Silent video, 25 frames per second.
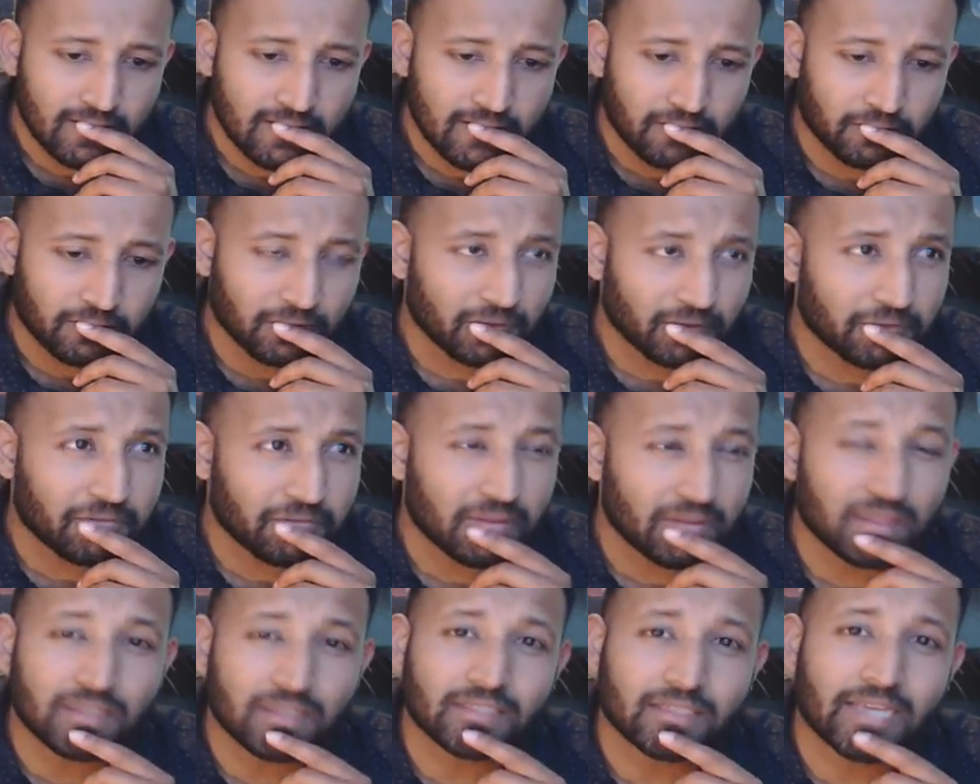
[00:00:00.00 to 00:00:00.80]
really
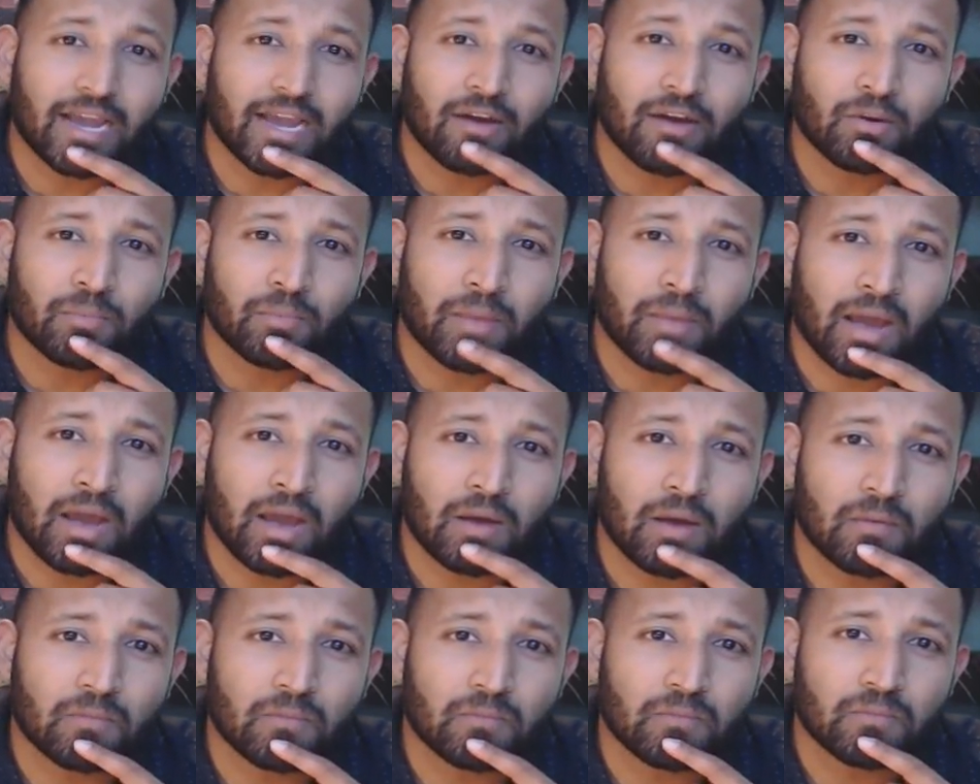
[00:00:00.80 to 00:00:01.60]
feeling down
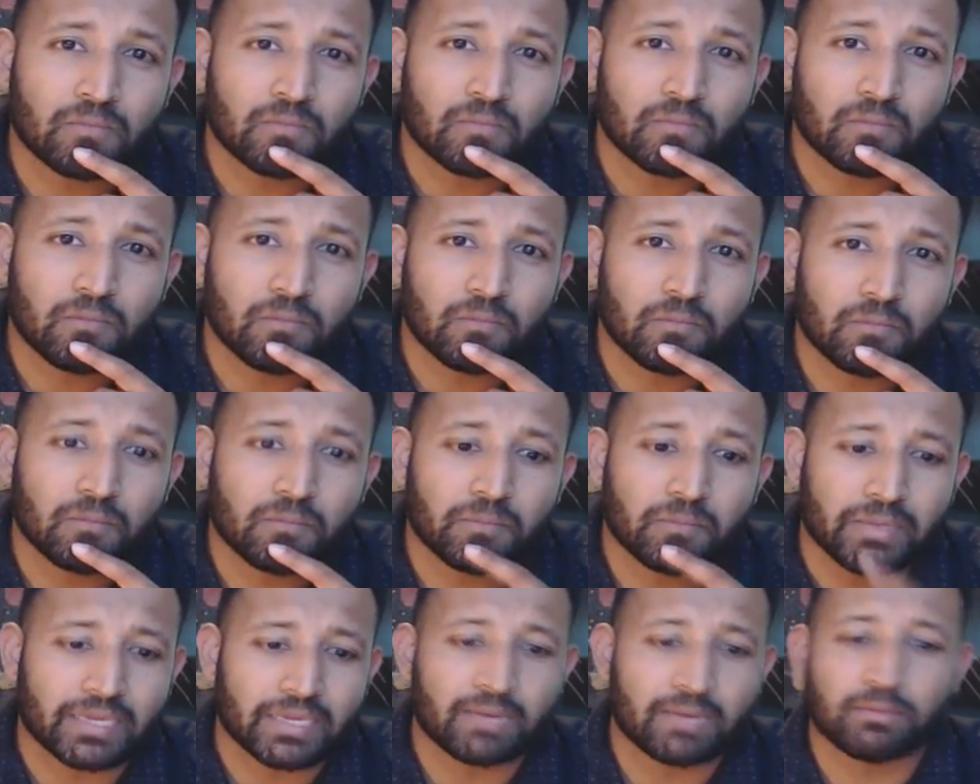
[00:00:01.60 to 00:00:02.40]
about
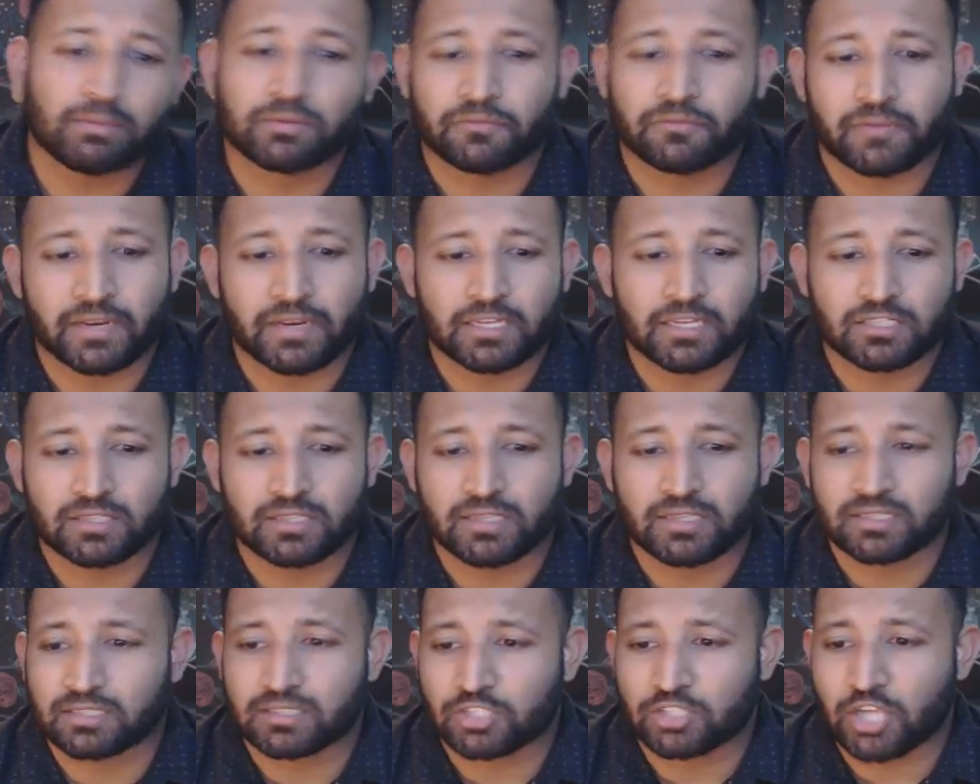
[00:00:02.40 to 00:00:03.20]
being able to finish
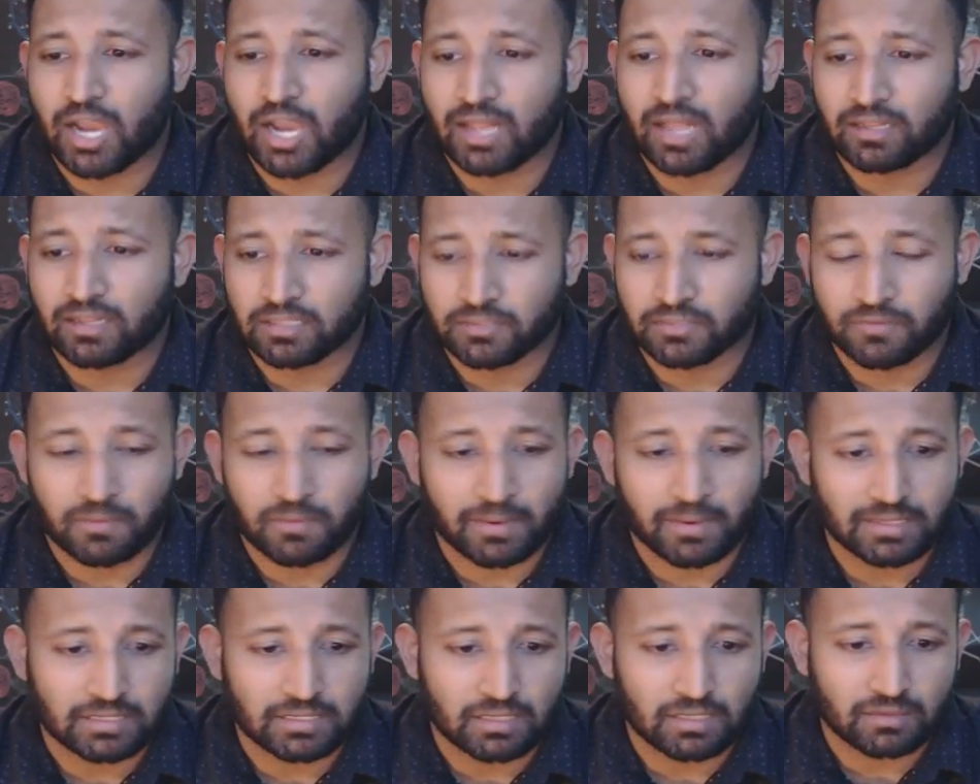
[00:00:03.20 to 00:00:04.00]
this challenge for
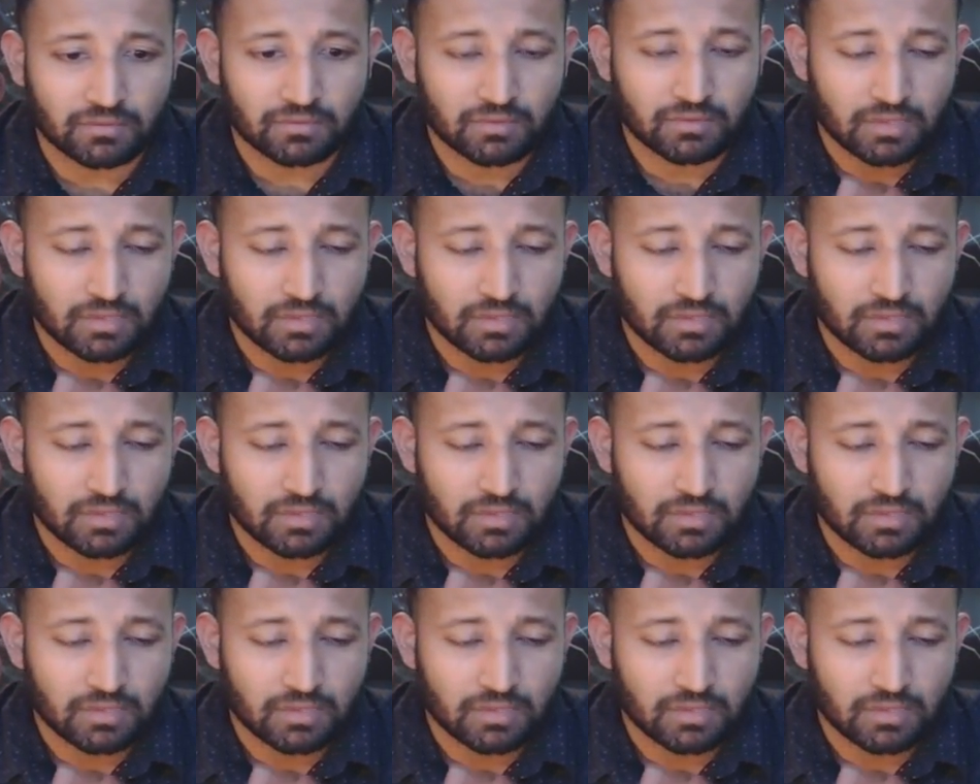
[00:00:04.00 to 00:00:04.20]
myself.